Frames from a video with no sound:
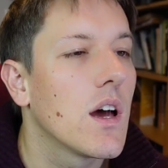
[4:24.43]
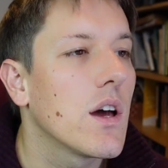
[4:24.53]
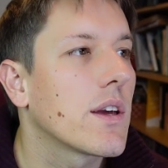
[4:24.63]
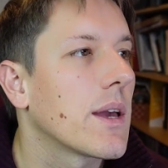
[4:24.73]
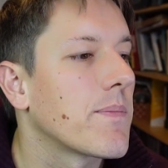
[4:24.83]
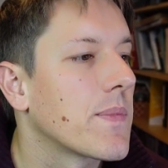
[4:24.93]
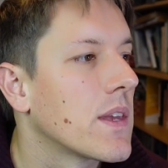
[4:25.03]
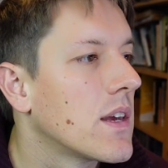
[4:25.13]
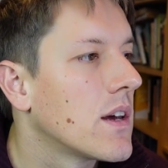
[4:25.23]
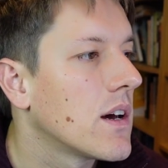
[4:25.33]
Okay,
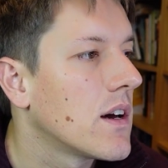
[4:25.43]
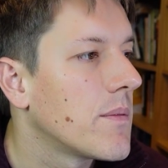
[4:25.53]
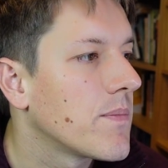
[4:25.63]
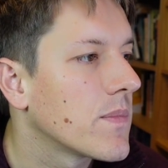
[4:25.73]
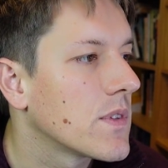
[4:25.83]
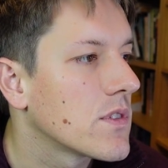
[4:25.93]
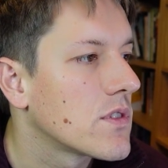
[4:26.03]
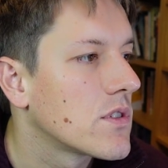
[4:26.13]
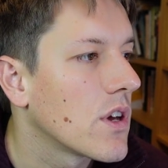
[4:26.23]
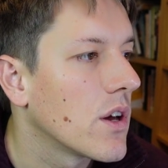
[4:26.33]

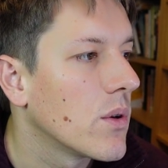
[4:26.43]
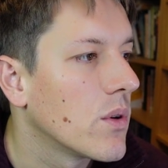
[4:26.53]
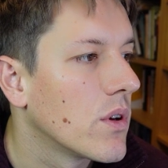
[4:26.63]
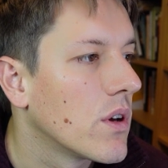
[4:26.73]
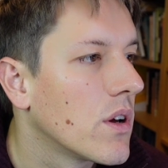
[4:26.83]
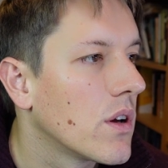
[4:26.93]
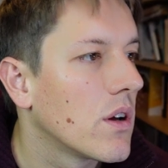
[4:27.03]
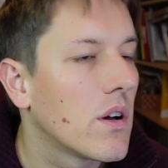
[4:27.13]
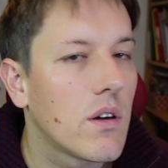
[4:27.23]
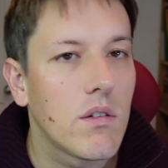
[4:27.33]
so
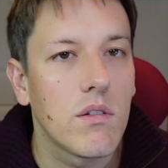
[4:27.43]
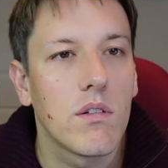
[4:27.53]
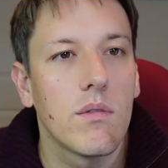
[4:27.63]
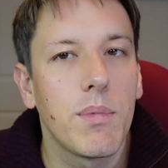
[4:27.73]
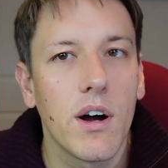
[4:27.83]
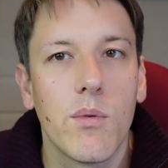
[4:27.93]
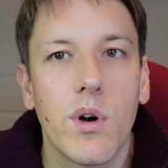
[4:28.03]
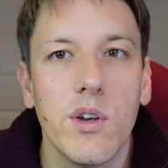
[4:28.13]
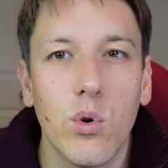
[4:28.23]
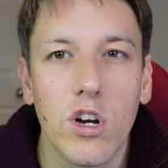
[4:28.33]
part
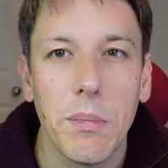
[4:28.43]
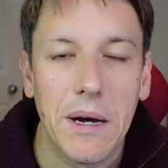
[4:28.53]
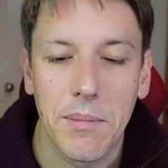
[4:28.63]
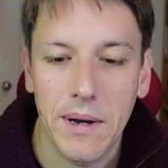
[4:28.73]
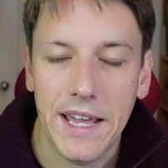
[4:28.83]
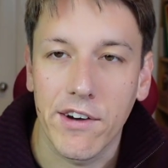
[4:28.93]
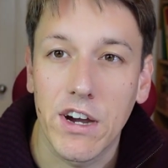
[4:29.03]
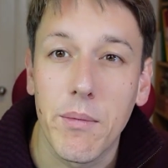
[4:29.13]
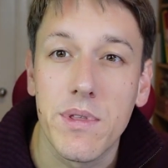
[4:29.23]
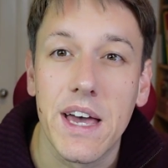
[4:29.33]
one, all about playing
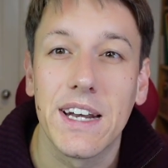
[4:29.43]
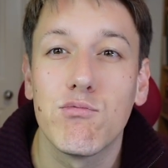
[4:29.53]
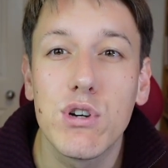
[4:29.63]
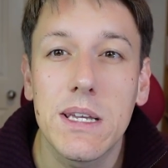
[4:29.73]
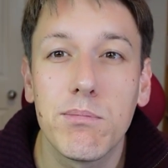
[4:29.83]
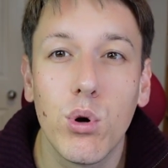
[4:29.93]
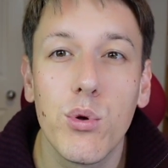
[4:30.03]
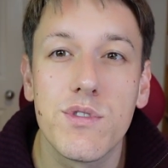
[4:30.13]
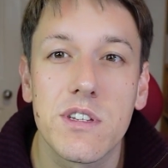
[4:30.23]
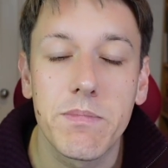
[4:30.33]
around with that, and really
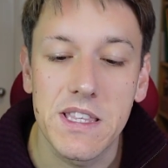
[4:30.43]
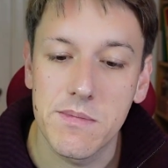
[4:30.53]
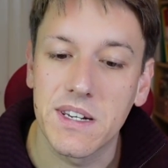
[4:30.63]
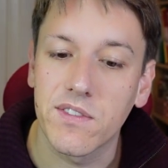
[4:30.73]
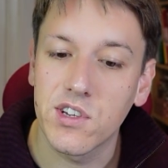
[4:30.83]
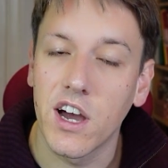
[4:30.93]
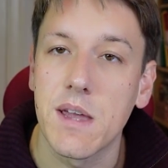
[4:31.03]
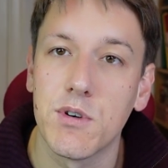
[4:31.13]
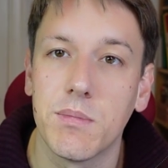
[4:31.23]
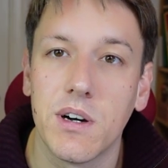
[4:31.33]
important to spend a bit of
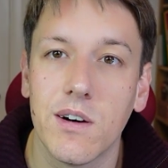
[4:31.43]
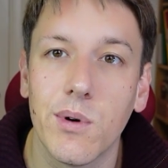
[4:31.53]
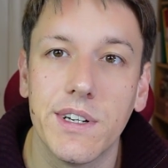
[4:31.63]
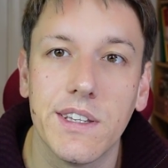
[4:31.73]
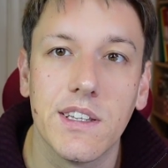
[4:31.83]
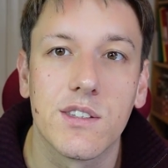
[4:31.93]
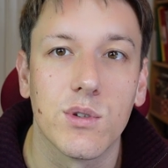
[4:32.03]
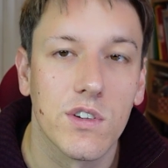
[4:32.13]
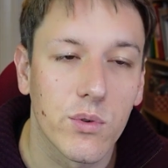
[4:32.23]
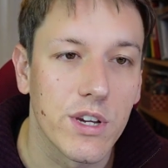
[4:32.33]
time on part one in this
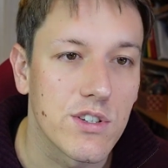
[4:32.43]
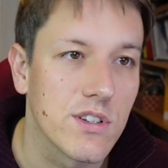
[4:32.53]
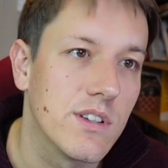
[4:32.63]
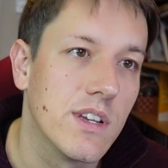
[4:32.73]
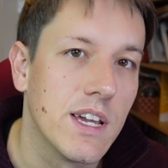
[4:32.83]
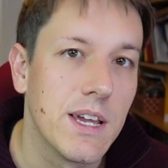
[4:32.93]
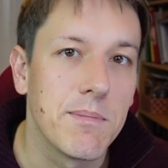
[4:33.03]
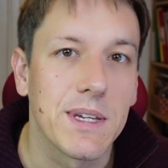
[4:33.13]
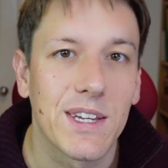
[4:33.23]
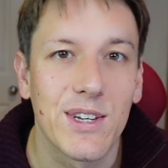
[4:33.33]
sort of question,
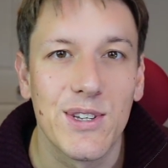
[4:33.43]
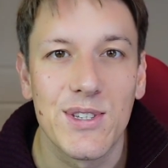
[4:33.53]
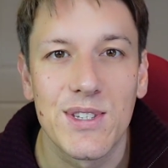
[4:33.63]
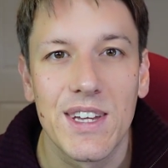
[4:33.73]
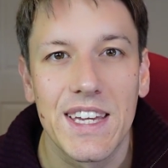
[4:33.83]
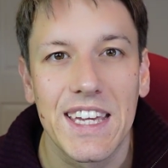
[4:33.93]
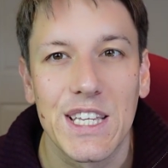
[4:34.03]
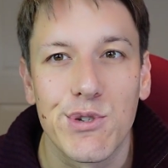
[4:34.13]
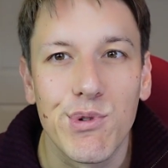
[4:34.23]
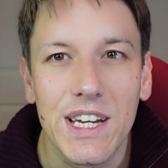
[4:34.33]
because
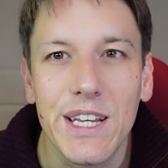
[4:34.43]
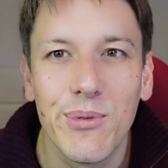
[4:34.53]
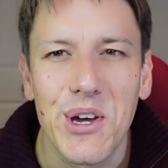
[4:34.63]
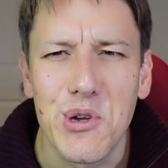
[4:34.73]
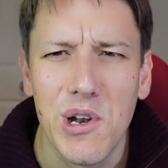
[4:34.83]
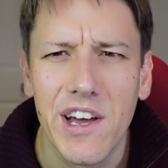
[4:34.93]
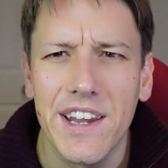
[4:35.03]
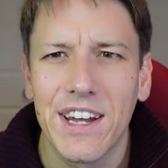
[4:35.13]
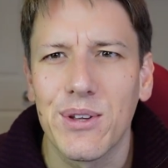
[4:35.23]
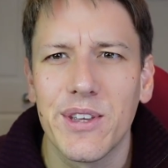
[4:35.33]
it's really where you
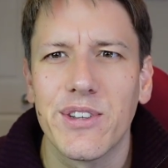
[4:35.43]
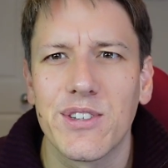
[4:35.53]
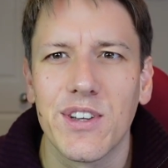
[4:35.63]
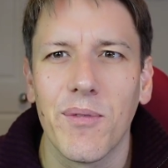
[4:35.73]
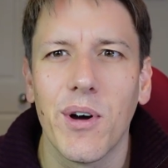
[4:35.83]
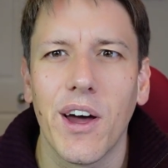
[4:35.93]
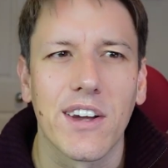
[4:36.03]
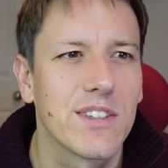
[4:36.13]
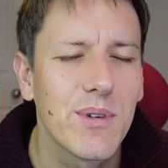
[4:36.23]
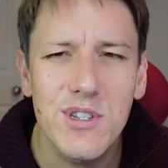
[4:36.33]
learn how the system
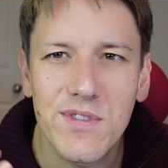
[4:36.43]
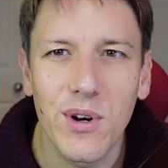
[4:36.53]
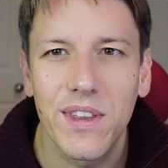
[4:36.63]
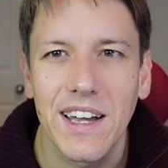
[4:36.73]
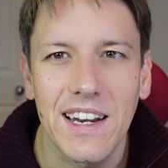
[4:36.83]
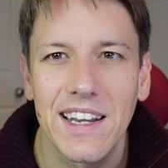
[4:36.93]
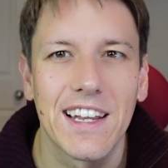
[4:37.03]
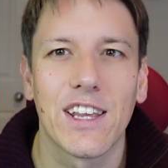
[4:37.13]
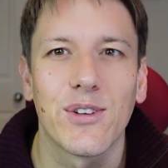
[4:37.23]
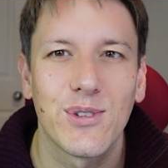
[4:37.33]
works, and once you've got that
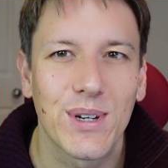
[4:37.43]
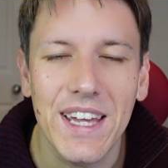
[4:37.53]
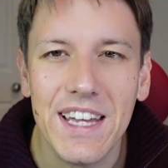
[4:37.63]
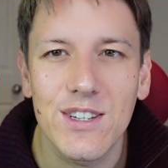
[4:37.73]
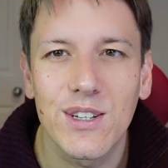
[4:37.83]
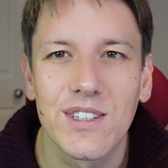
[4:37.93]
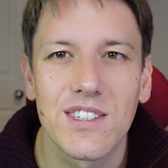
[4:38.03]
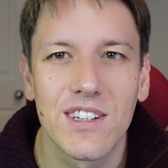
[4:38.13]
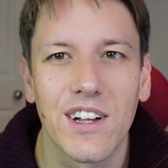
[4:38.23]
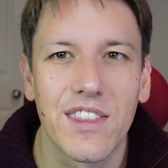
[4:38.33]
clearly in your head you can
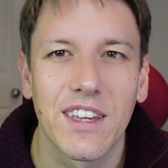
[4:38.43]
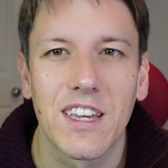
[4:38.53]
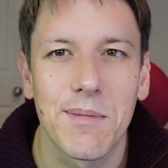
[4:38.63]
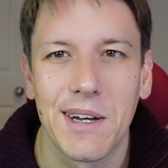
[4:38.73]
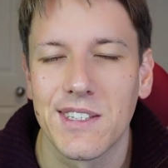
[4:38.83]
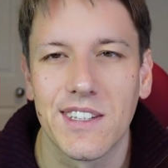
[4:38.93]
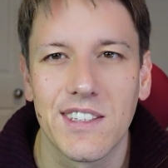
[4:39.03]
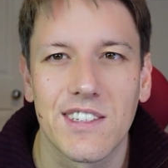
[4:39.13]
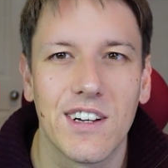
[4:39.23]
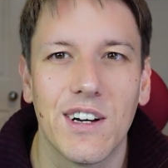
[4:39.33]
start thinking about it
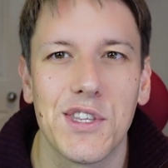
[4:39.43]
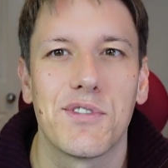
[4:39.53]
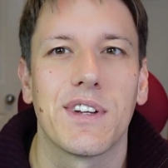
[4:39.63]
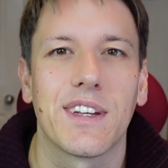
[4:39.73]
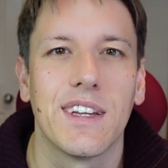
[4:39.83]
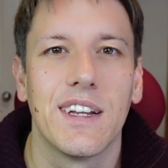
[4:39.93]
and start answering